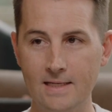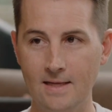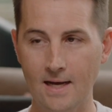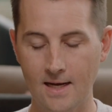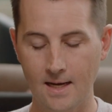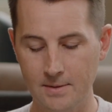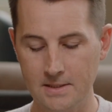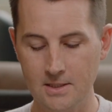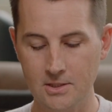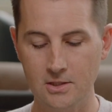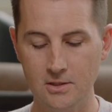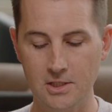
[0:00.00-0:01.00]
back to that
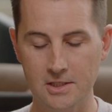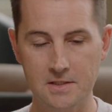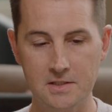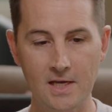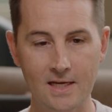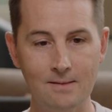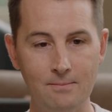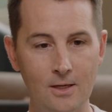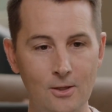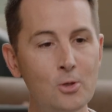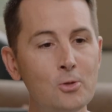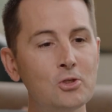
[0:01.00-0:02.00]
competition in just a second,
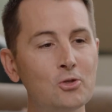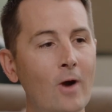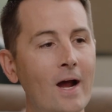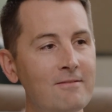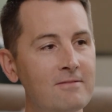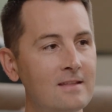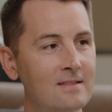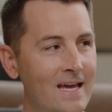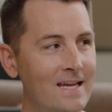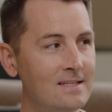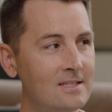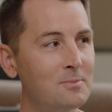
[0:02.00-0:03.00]
but who's driving
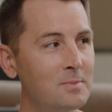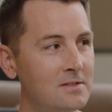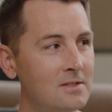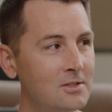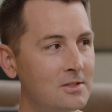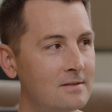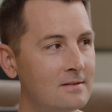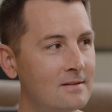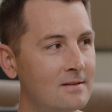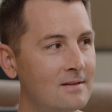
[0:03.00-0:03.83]
that disposition?